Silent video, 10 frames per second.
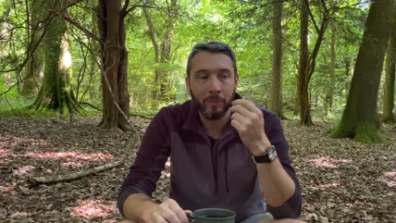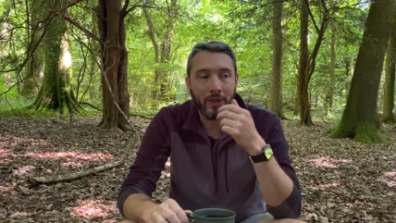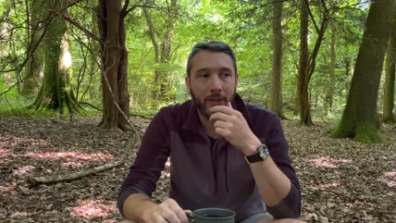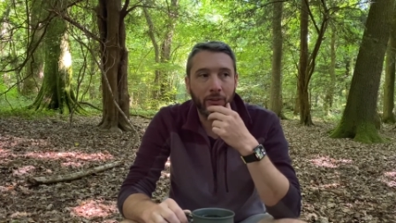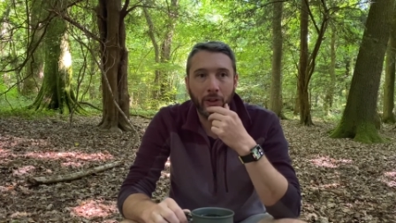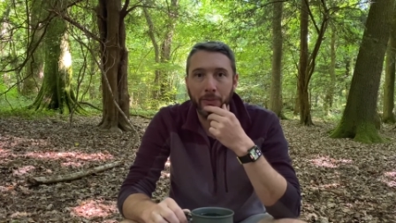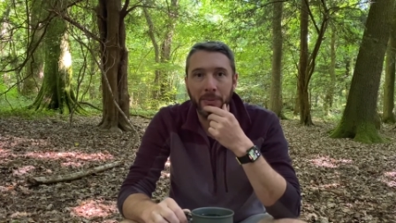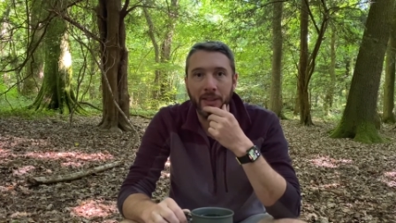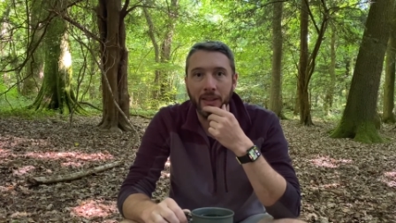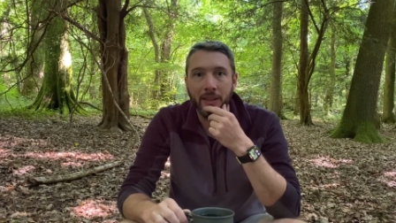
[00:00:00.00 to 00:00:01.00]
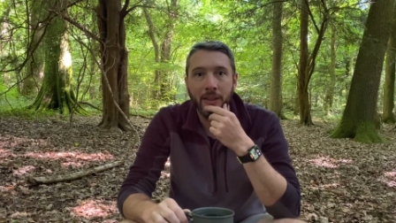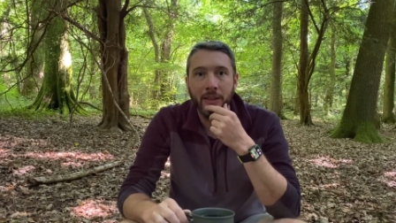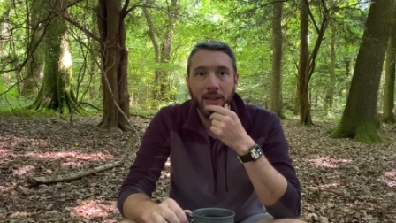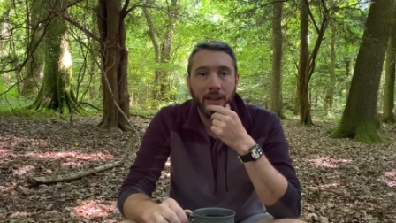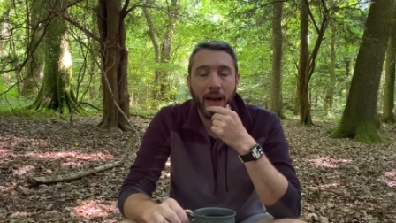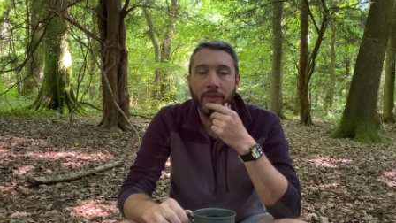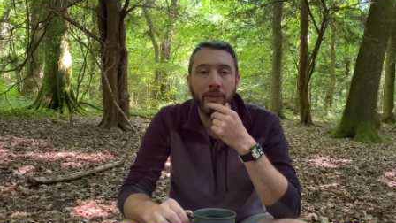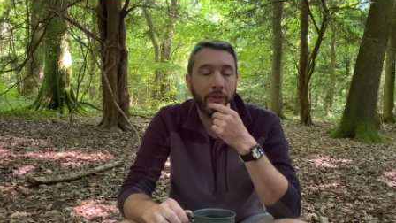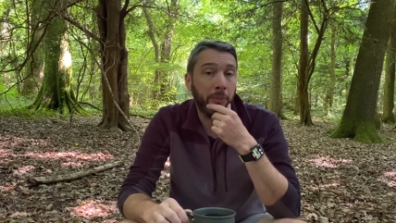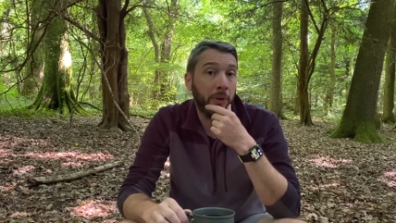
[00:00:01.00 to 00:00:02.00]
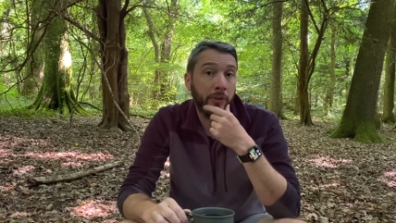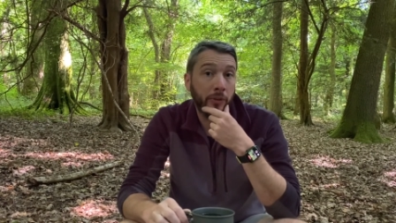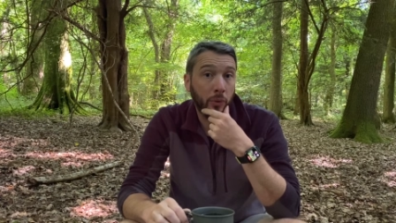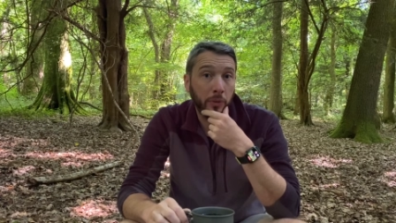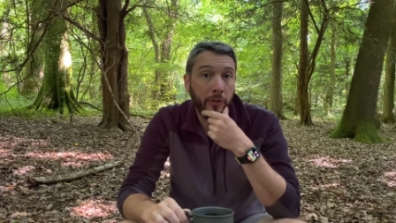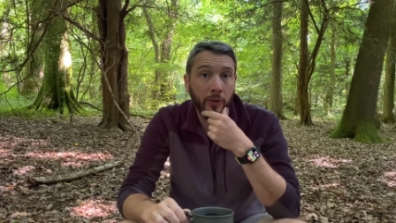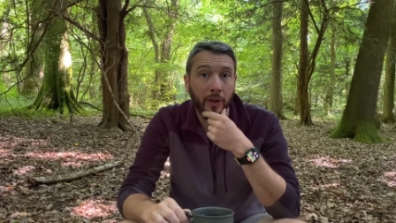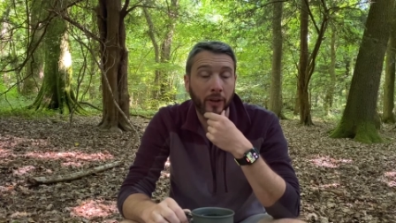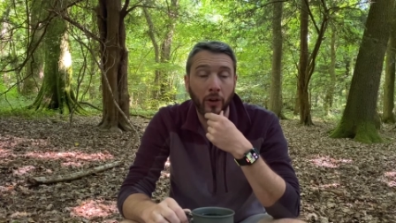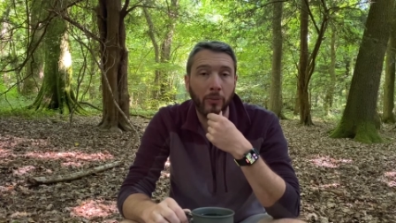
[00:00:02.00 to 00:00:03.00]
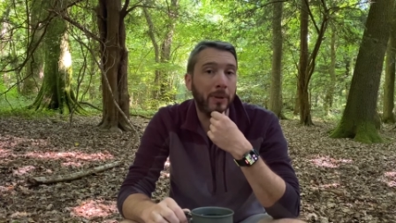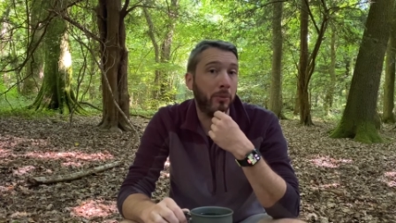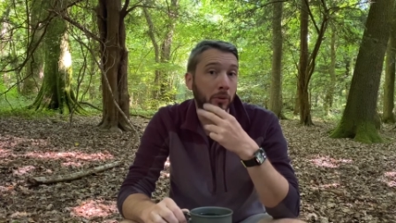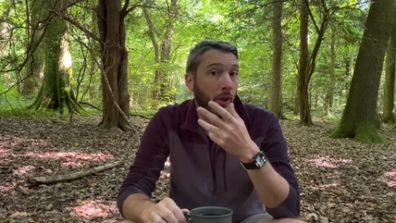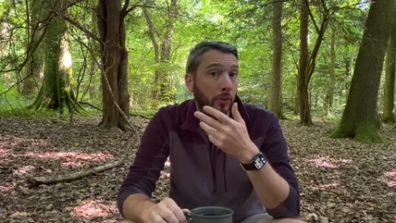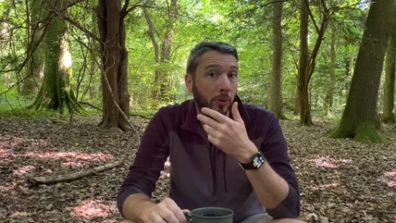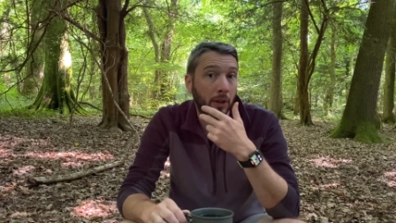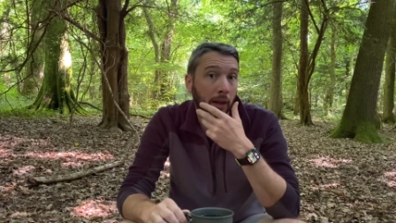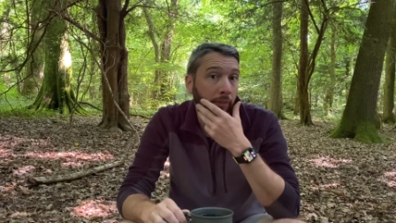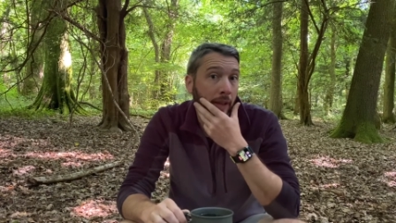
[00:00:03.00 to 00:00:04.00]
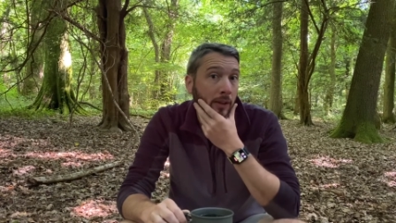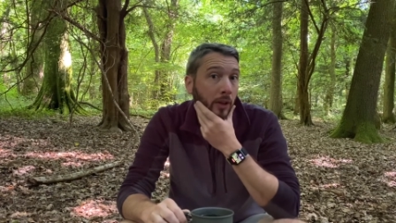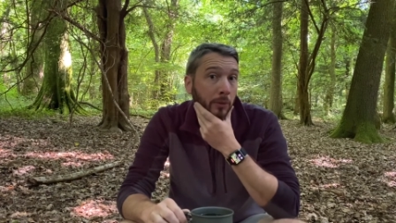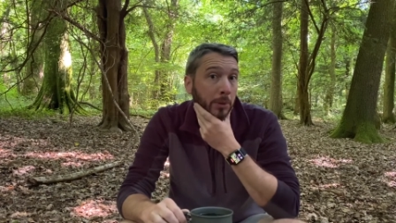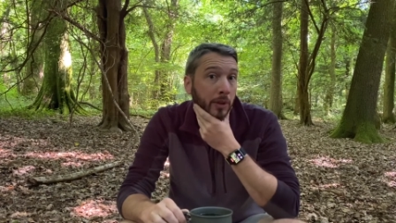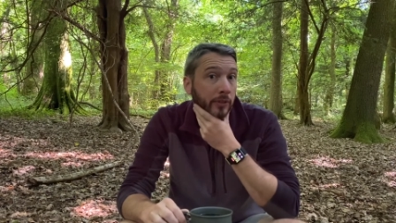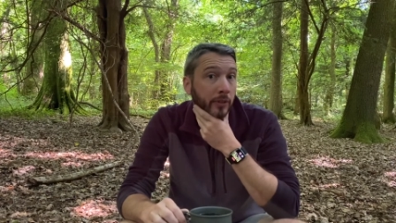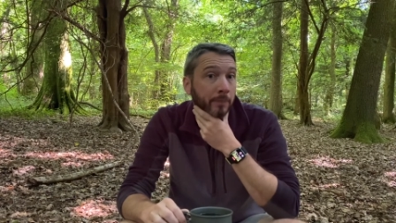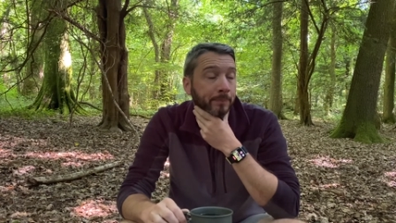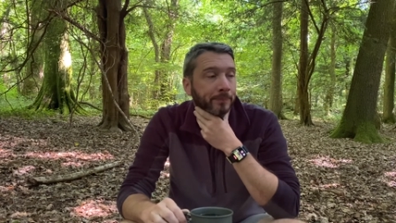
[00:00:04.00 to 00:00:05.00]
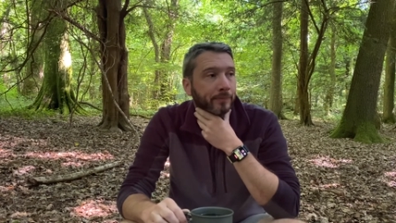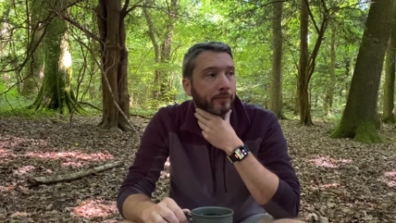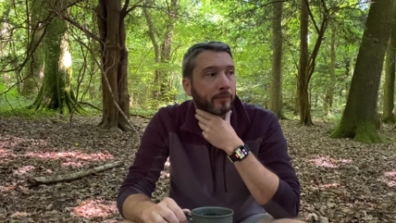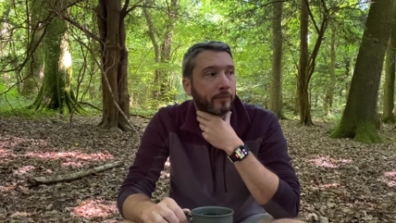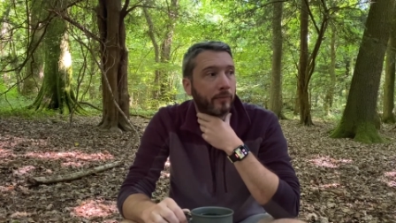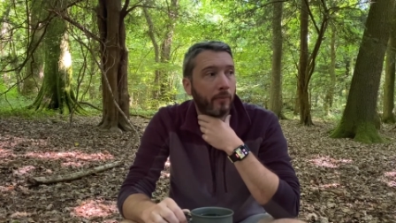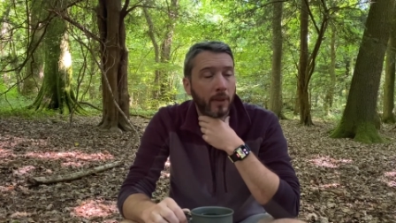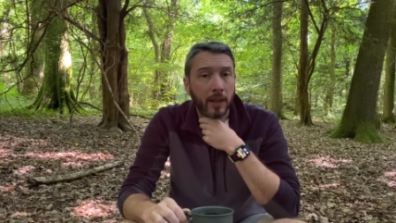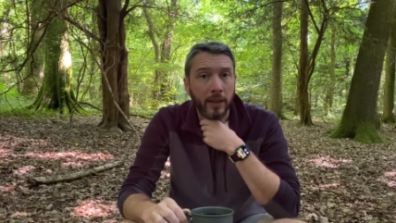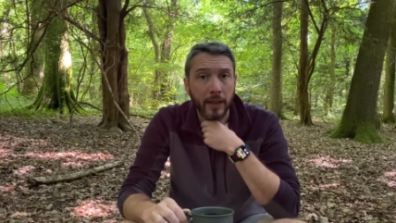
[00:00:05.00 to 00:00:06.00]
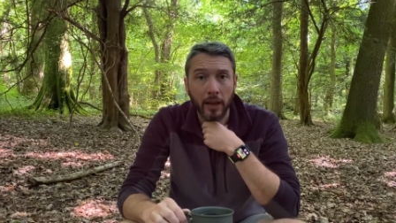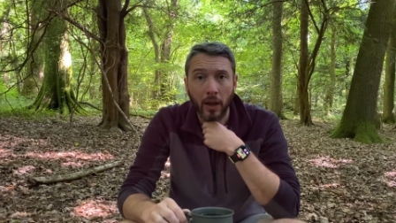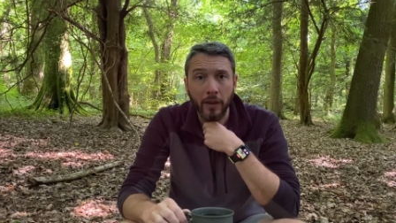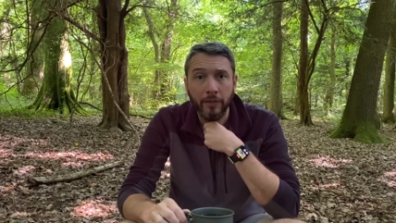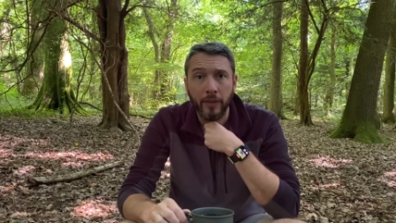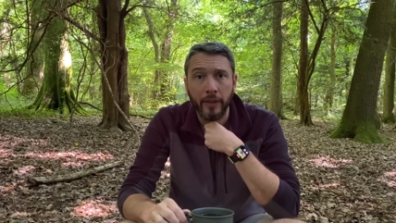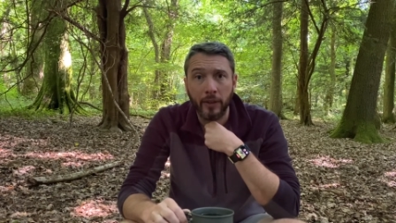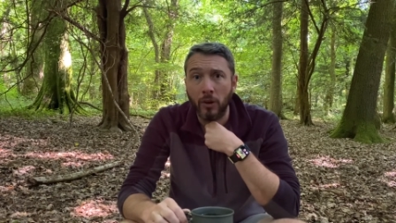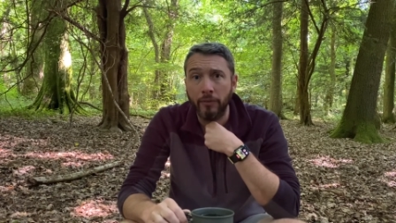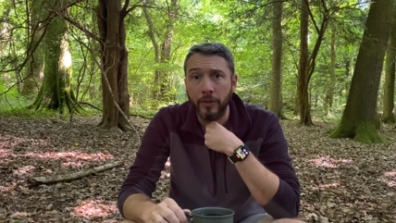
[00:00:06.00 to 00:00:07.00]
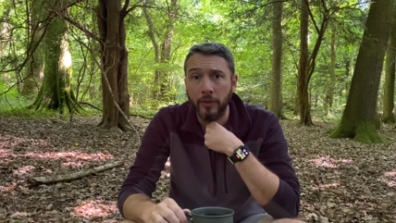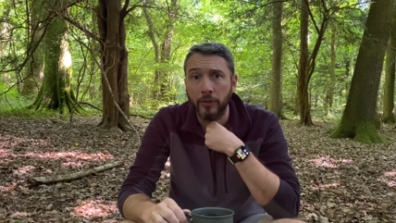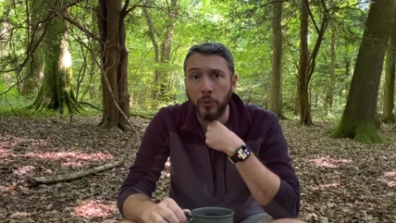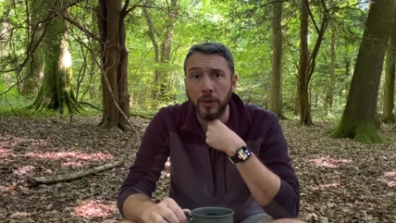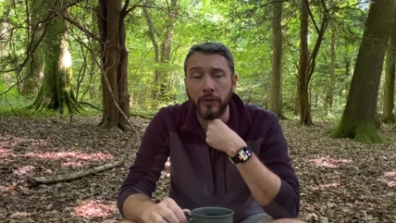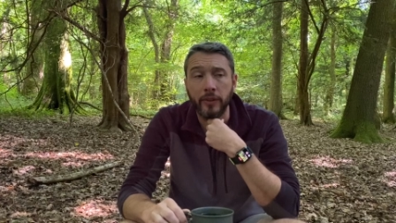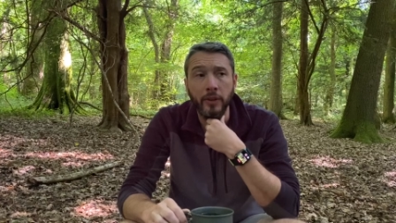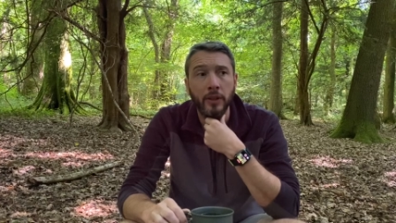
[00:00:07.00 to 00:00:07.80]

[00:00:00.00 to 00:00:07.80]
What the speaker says: It can just be having someone to talk to, and a lot of people don't have that kind of person in their life that they're confident talking to.